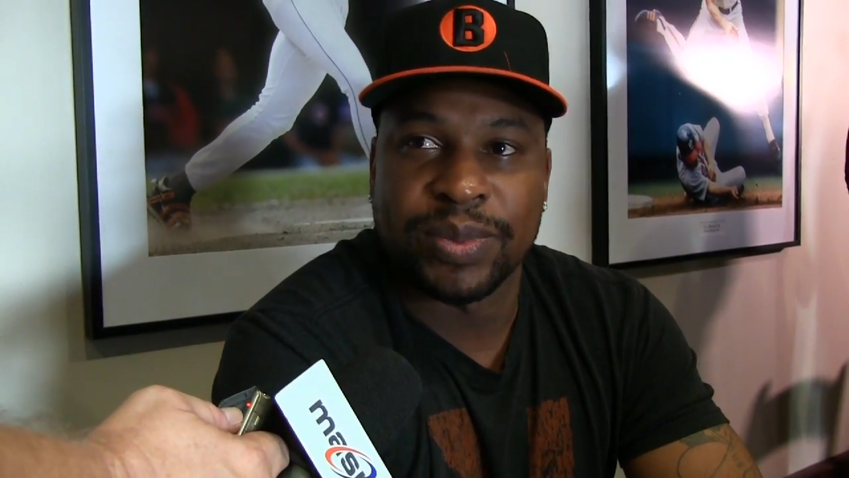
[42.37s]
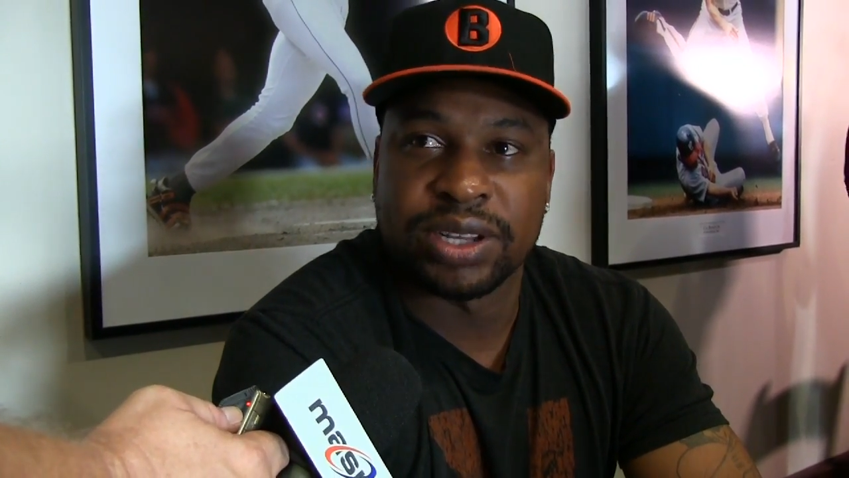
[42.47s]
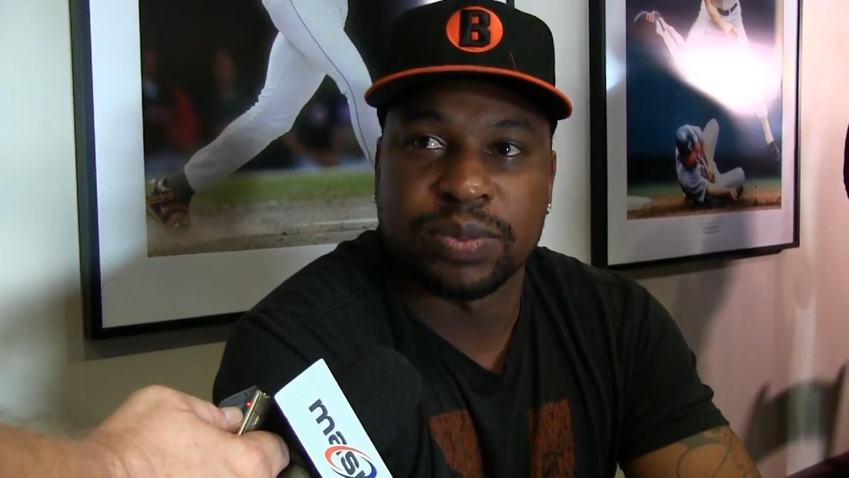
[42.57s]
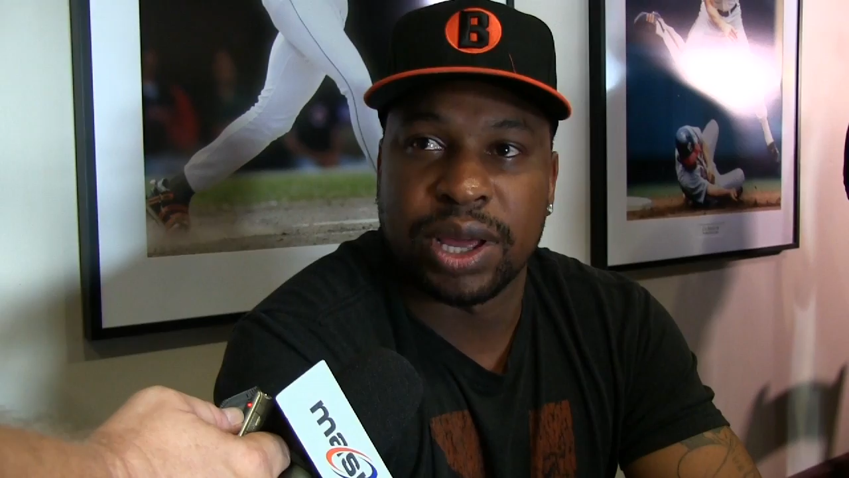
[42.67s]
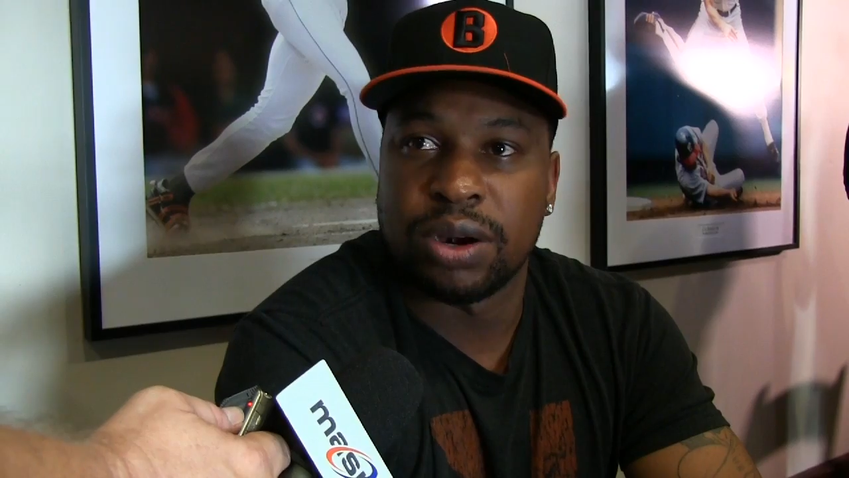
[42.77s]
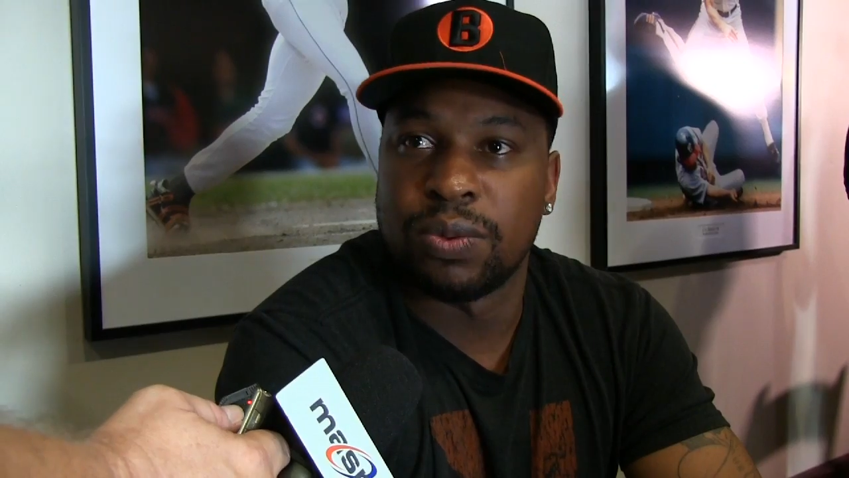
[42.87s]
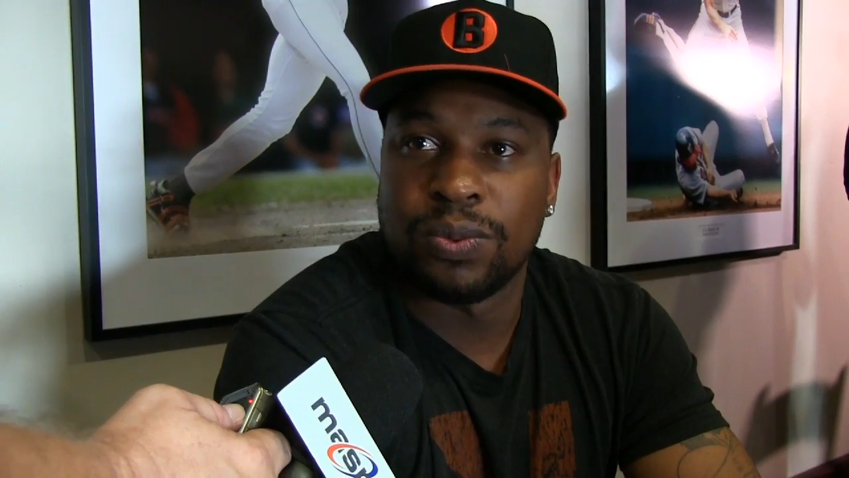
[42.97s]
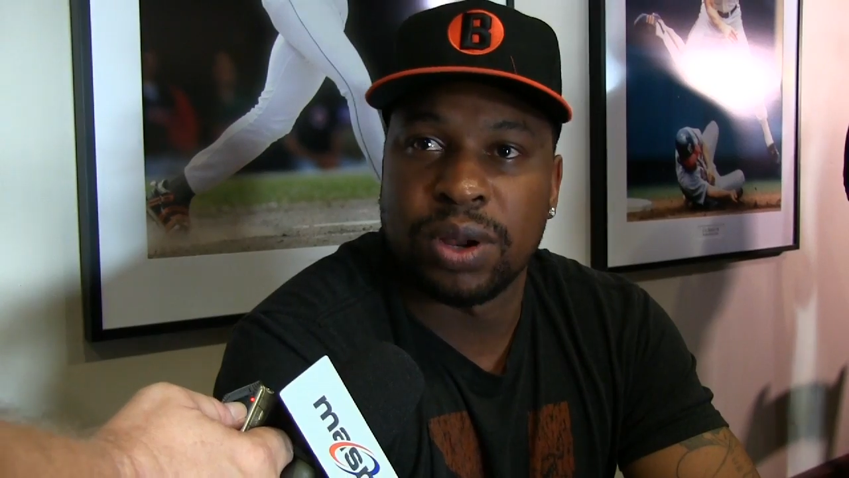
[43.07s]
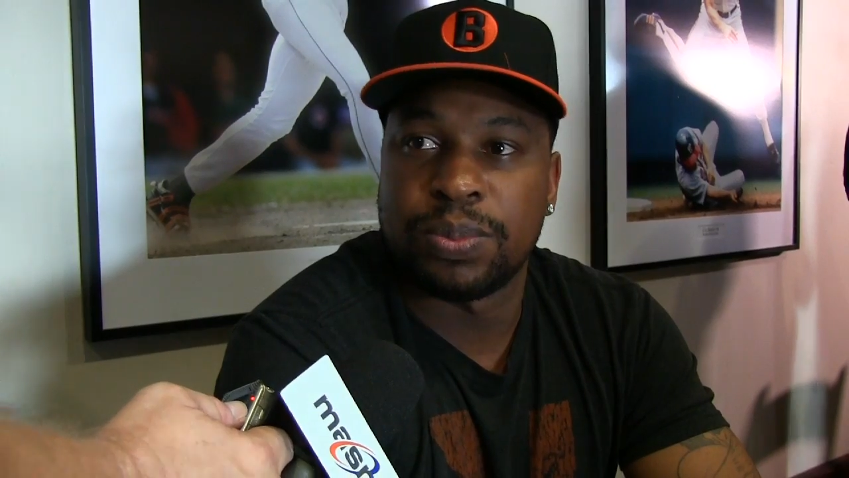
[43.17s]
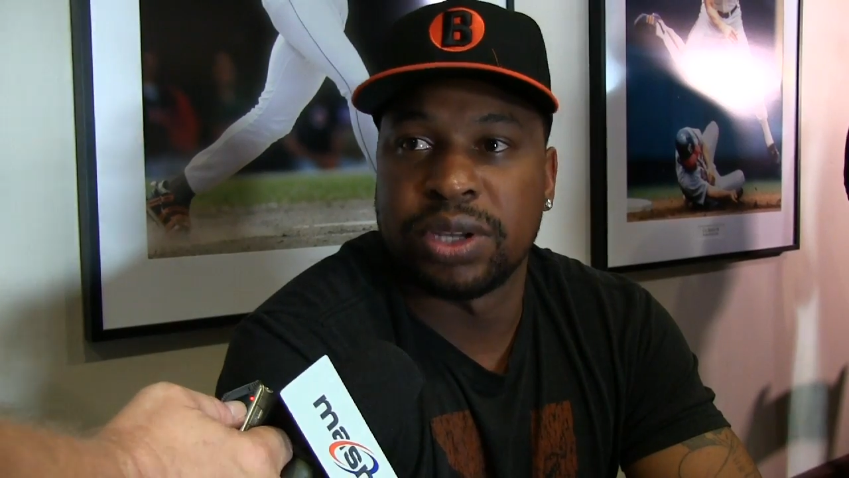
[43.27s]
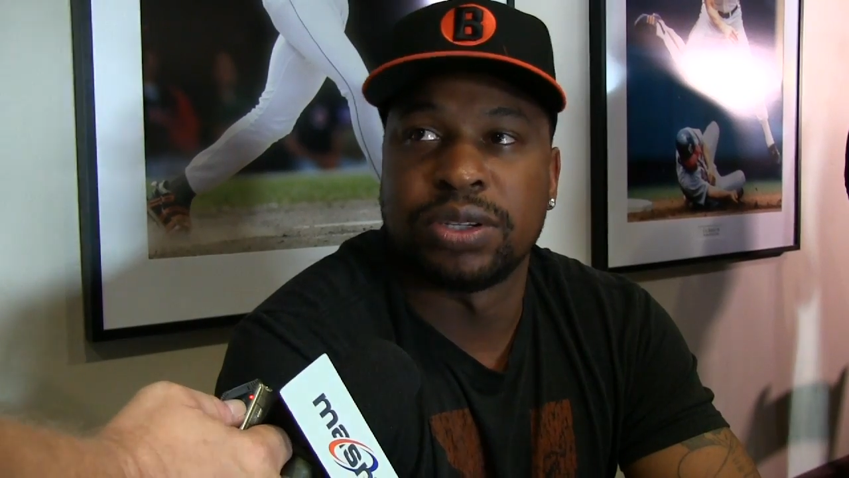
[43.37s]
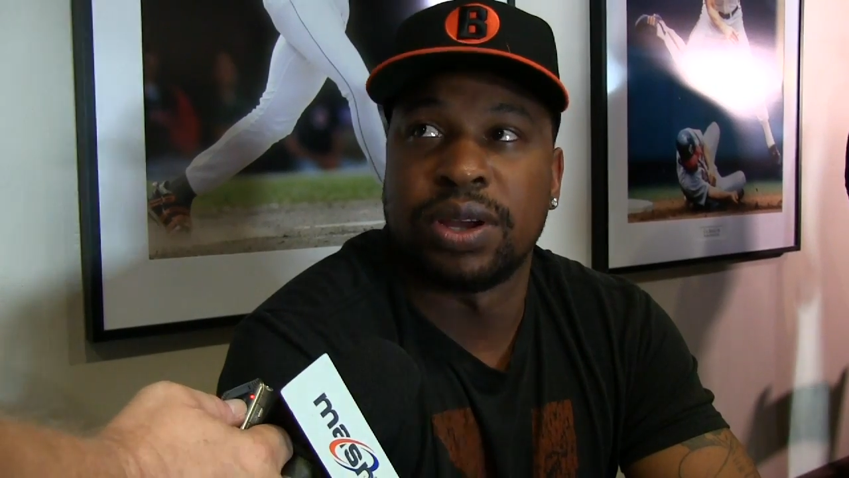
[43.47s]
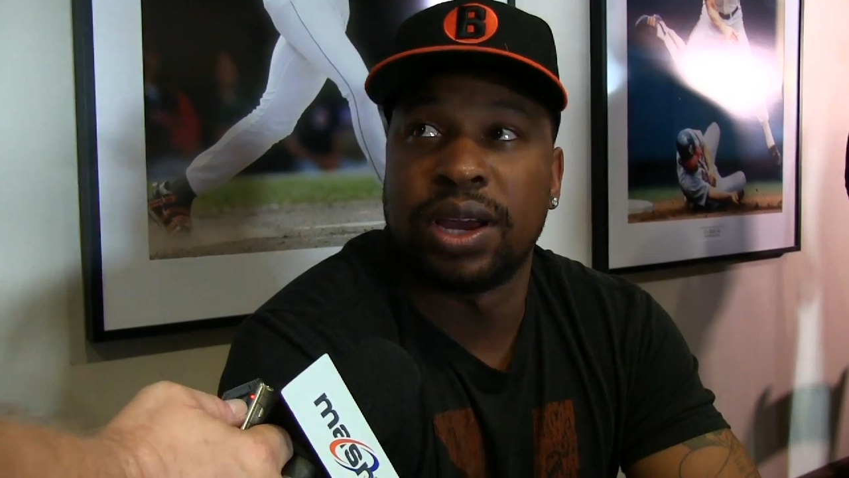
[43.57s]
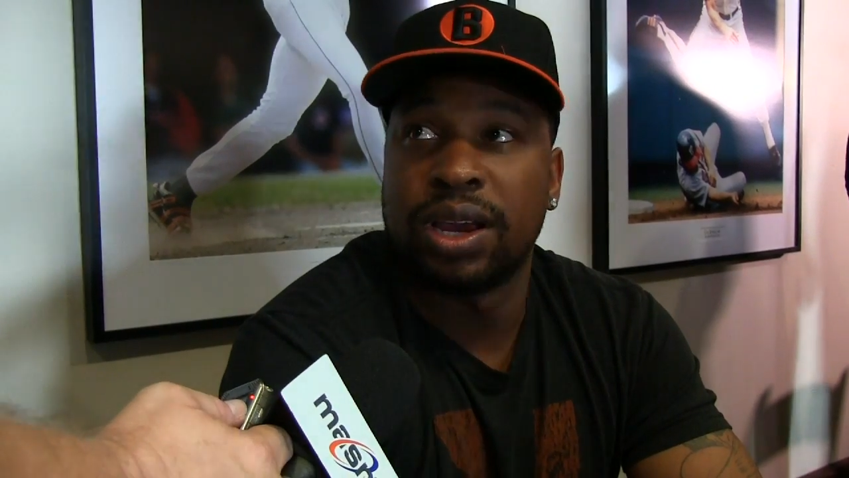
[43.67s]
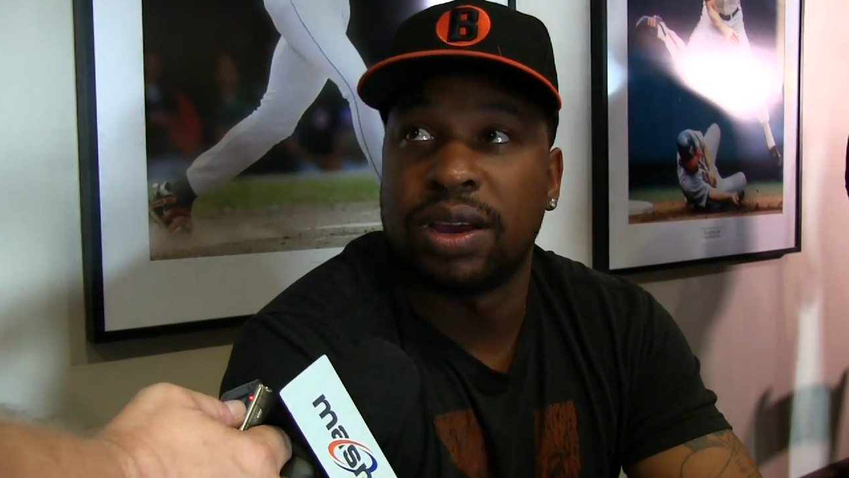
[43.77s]
it doesn't matter what pitch you
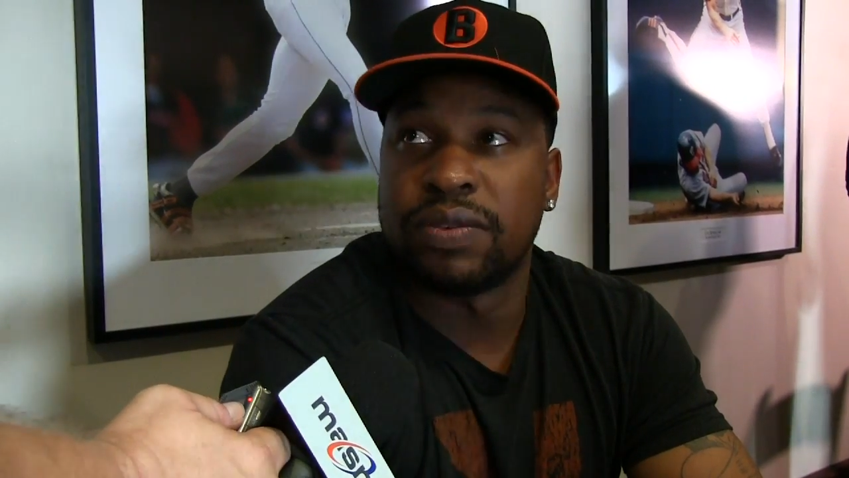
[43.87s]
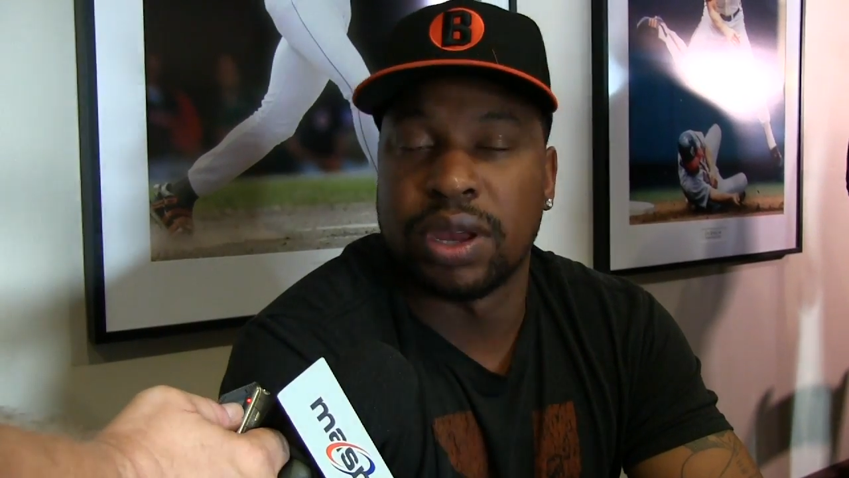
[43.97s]
have,